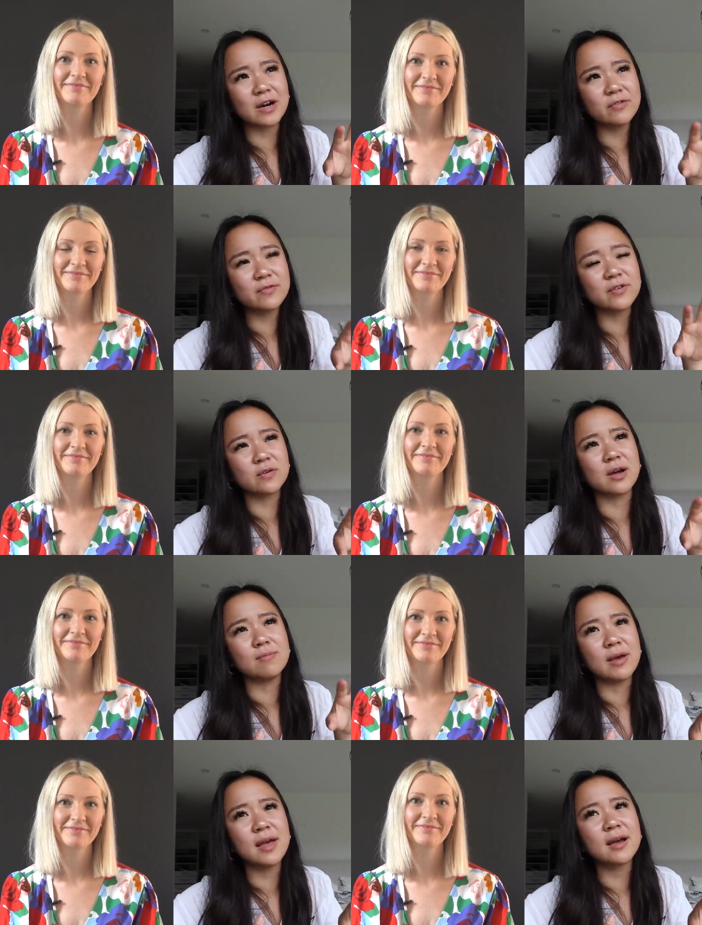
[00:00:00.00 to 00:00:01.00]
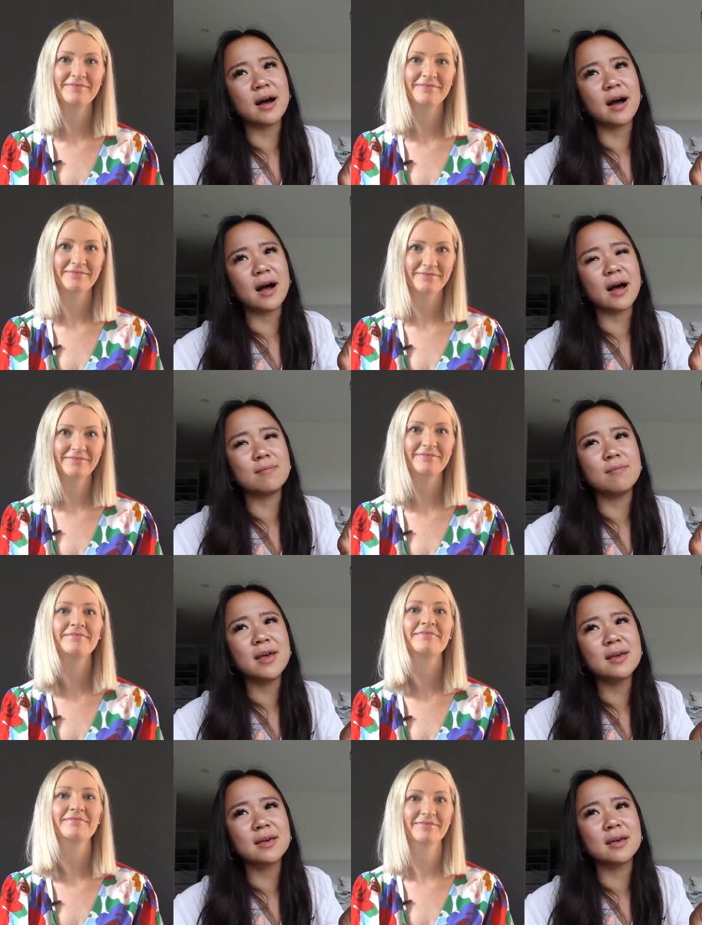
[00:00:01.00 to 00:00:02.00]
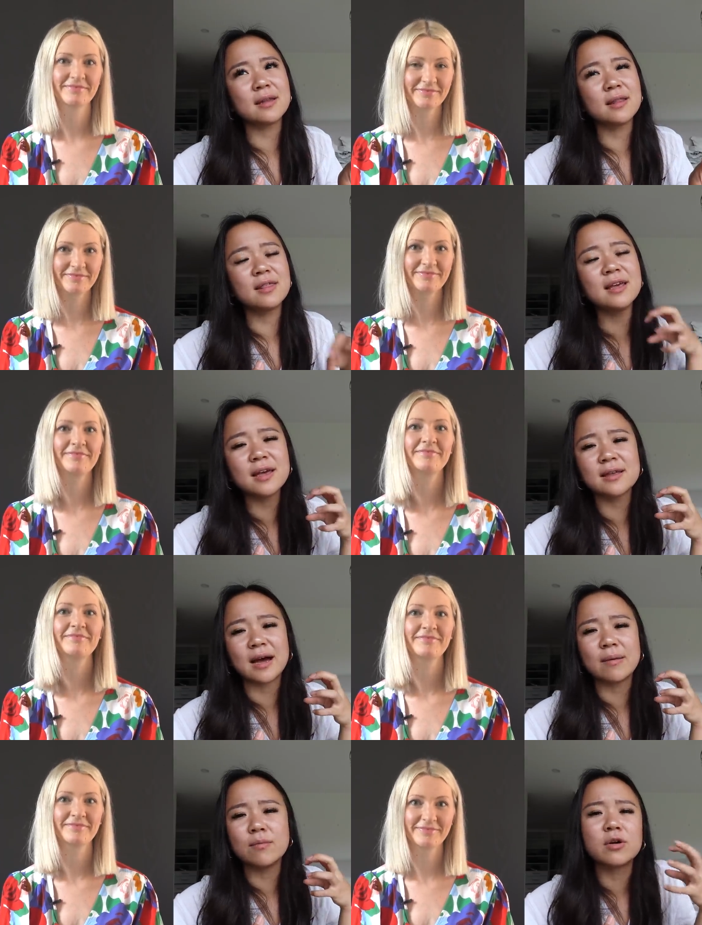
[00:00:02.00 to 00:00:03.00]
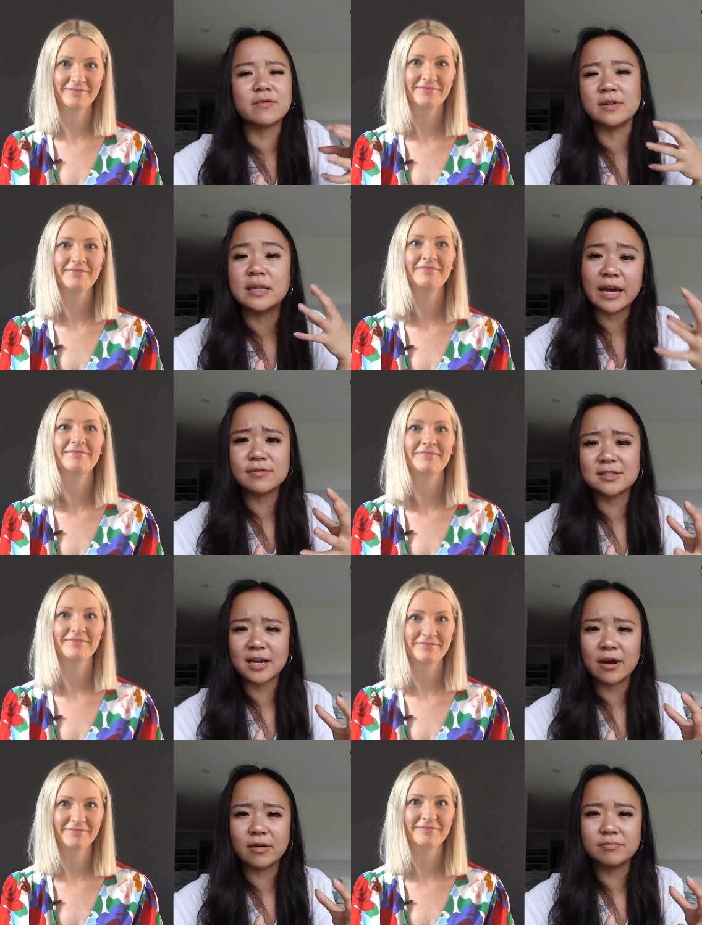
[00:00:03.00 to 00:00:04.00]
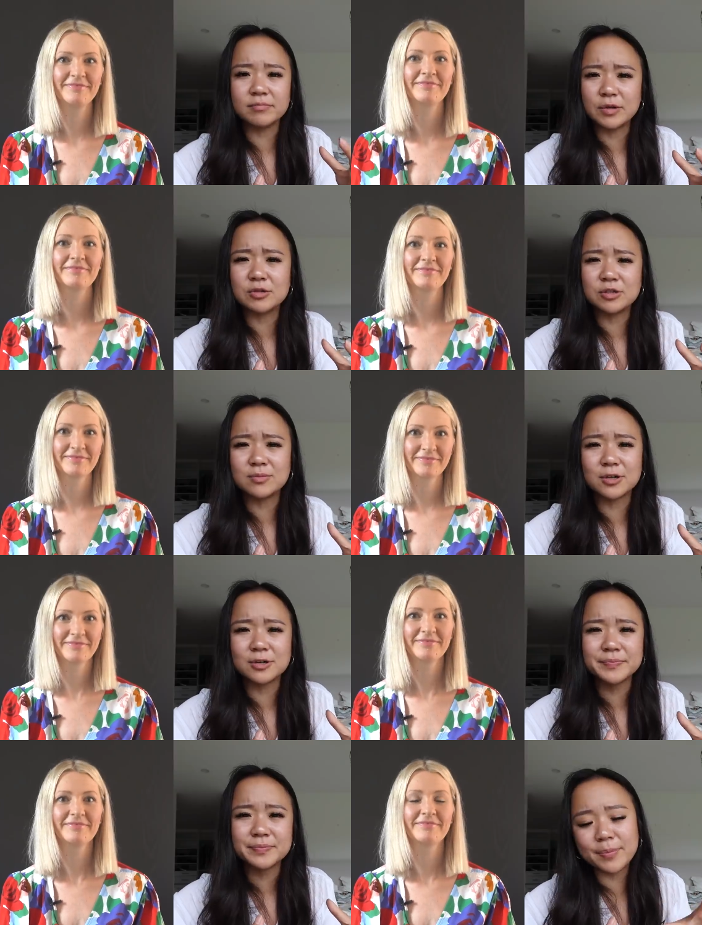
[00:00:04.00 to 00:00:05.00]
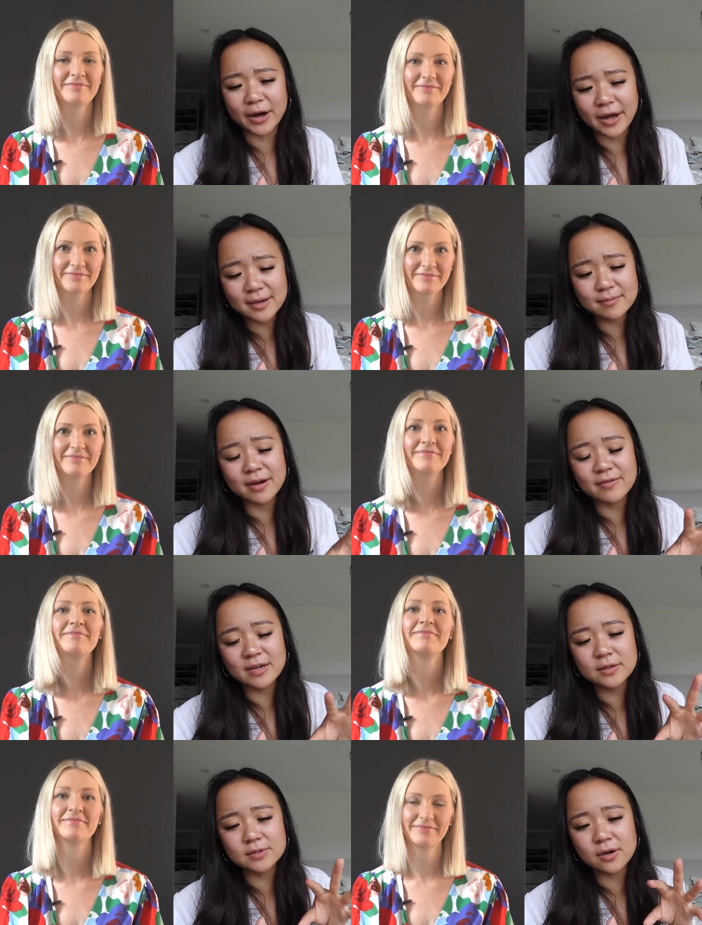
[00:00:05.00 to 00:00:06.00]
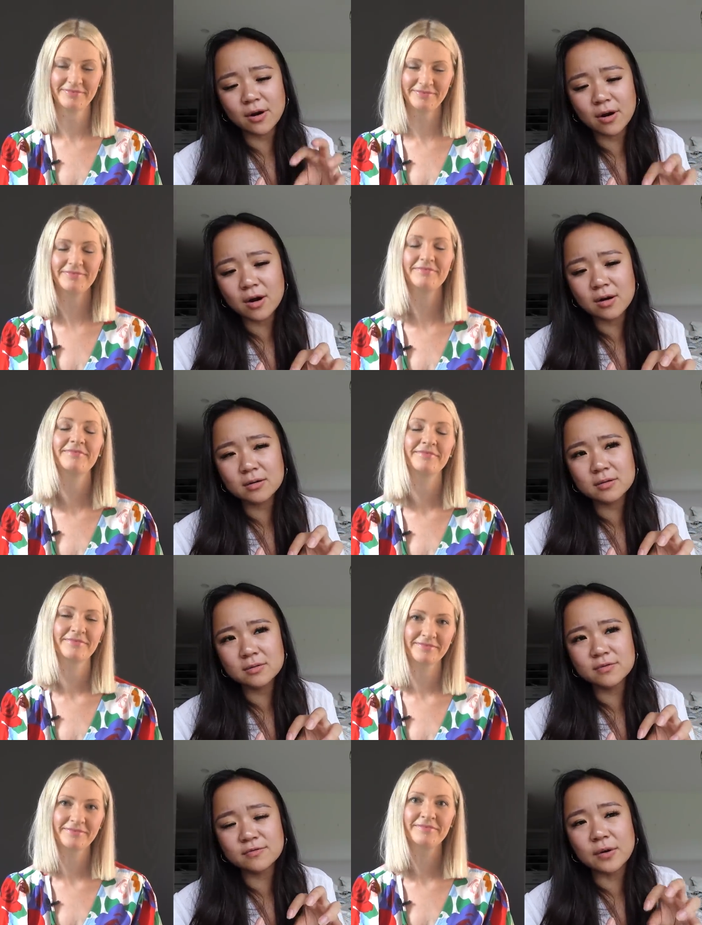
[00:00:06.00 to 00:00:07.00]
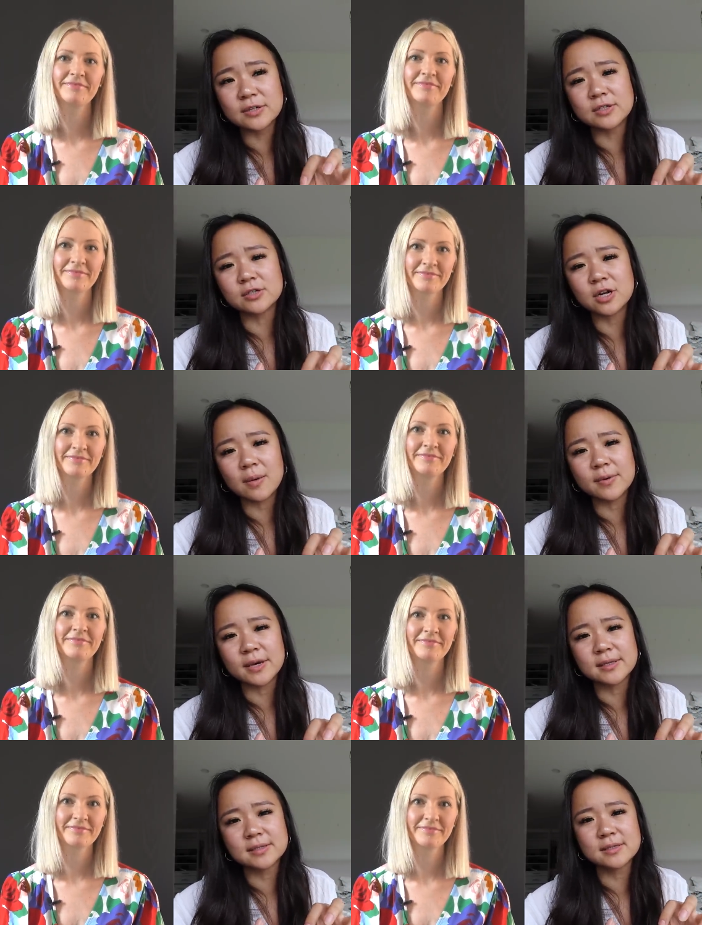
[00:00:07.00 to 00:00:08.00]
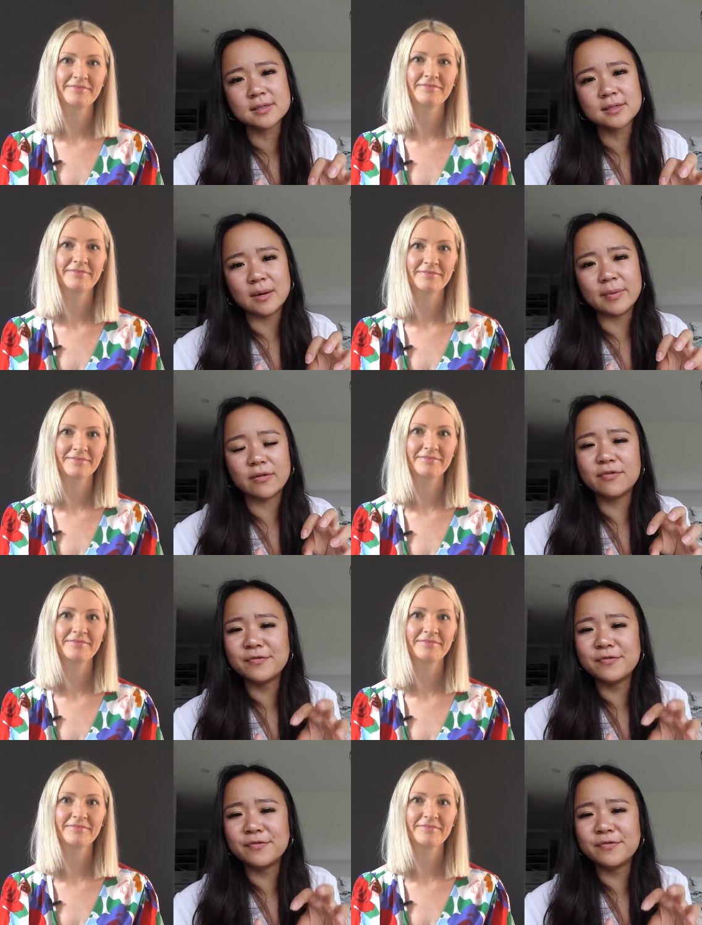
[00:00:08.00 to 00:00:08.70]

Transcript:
Speaker 1: for every video I make, I make it thinking I'm more of a lifestyle YouTuber but my videos are focused on topics about